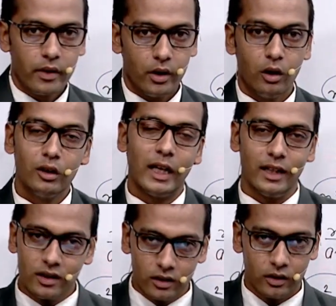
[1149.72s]

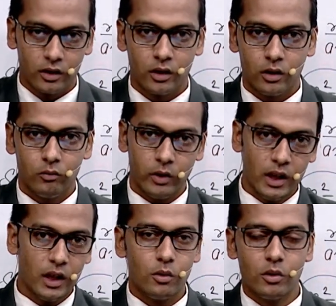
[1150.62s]
unlike, we
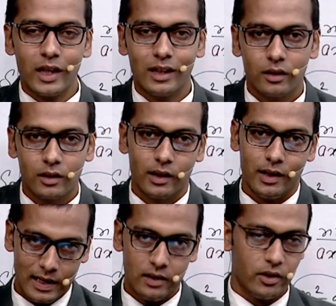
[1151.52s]
need to take
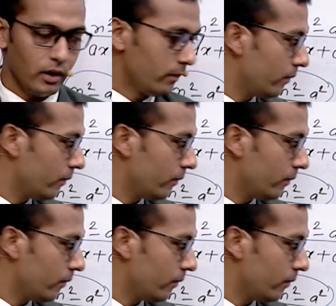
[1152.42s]
LCM.